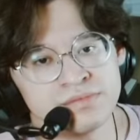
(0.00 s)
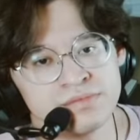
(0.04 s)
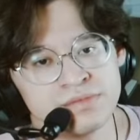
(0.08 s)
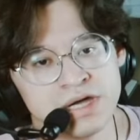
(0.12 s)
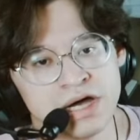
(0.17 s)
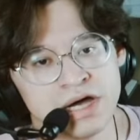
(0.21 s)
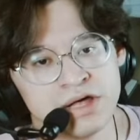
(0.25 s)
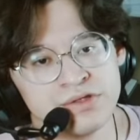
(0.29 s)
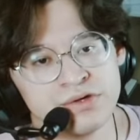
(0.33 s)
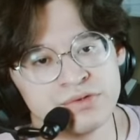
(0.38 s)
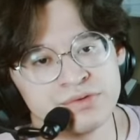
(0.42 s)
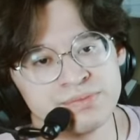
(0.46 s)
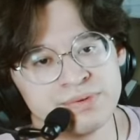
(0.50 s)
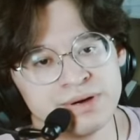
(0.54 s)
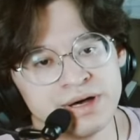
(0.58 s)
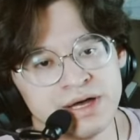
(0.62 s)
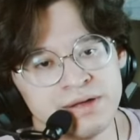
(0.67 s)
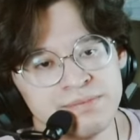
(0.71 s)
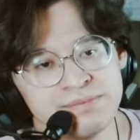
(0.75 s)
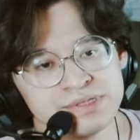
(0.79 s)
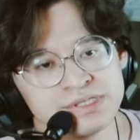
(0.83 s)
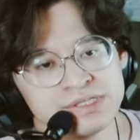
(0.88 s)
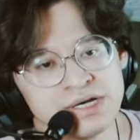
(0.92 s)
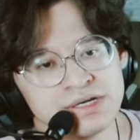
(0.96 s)
Although the
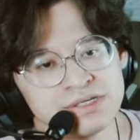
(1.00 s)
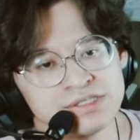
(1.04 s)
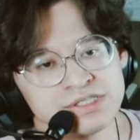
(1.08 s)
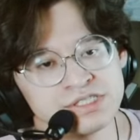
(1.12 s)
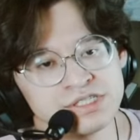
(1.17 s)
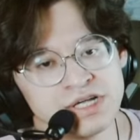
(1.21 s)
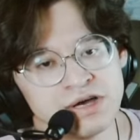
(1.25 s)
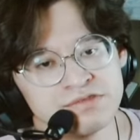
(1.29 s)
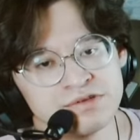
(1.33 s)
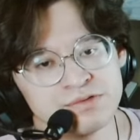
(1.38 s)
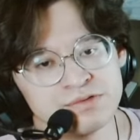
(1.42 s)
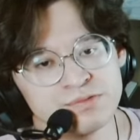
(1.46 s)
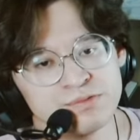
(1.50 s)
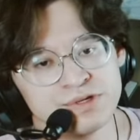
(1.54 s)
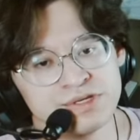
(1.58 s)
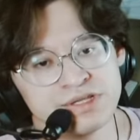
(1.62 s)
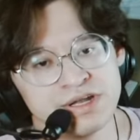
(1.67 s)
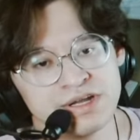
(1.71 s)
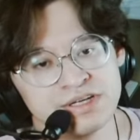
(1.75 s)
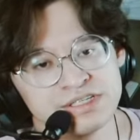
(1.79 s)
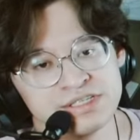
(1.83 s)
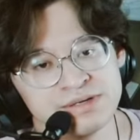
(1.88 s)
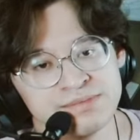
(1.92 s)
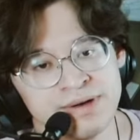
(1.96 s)
pipe is not stuffed with
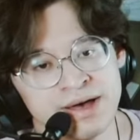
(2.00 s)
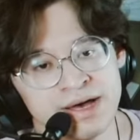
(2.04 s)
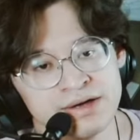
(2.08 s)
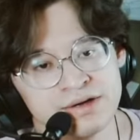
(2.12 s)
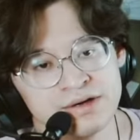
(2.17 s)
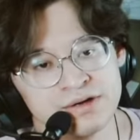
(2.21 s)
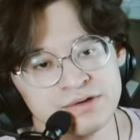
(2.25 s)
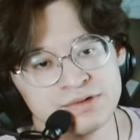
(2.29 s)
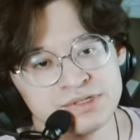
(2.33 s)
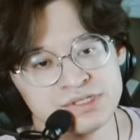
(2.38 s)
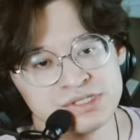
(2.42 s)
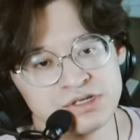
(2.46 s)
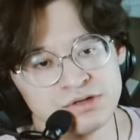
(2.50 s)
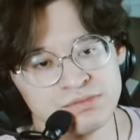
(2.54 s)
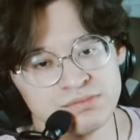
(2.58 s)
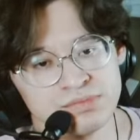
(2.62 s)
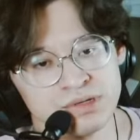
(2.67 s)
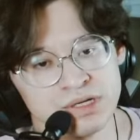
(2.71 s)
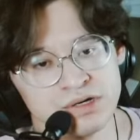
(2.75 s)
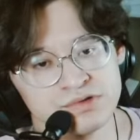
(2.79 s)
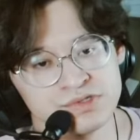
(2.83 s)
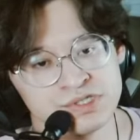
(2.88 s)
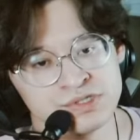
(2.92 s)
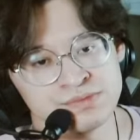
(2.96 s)
any tobacco, it still
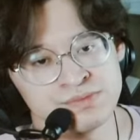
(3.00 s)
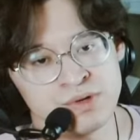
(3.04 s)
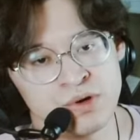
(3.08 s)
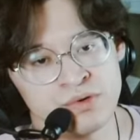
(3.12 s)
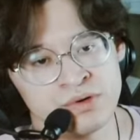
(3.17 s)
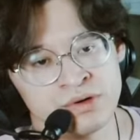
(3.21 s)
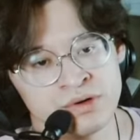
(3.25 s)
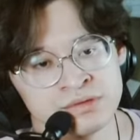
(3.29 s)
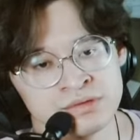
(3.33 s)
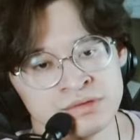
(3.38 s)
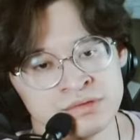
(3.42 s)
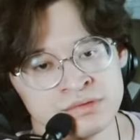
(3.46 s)
blows smoke.